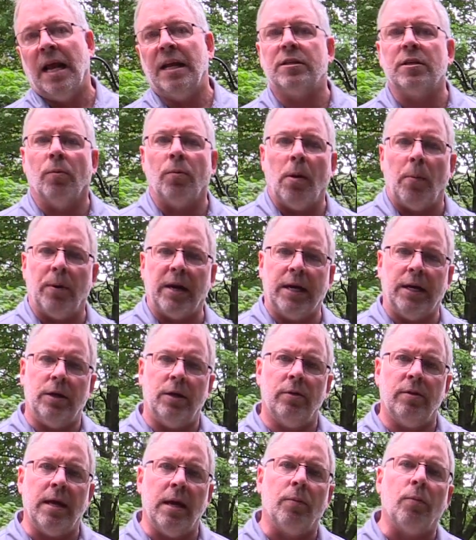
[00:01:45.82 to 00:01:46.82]
And so what we're gonna
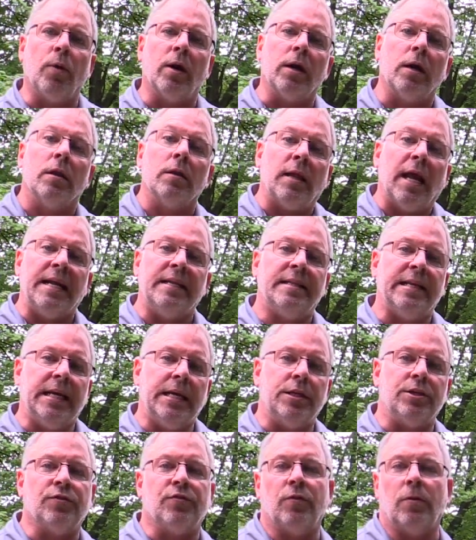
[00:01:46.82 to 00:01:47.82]
do then, we're gonna light
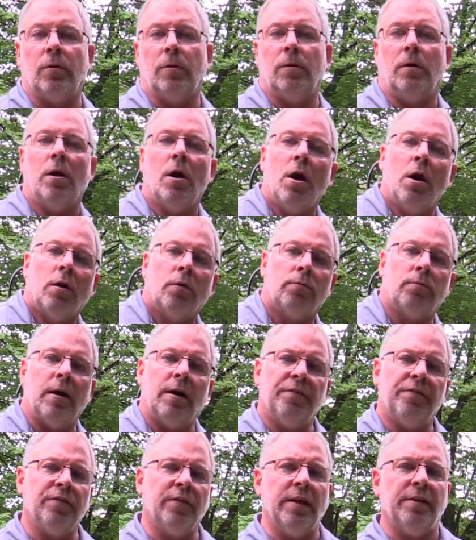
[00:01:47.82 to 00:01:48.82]
these for
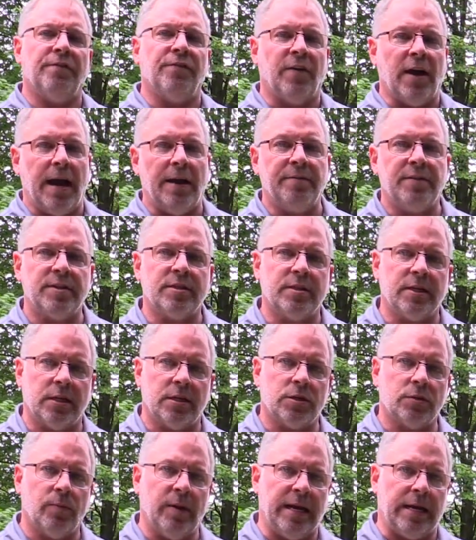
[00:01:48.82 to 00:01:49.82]
roughly 5 to
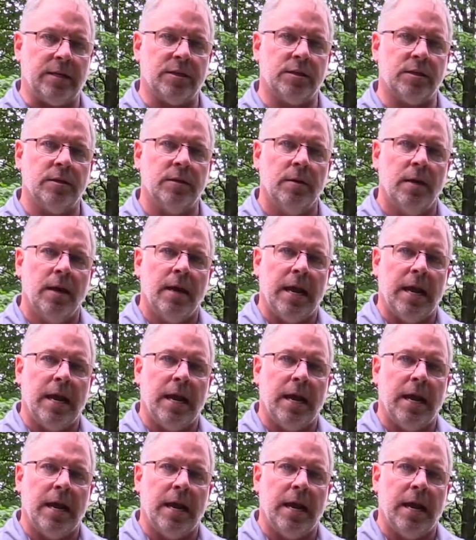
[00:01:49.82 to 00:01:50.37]
6 weeks.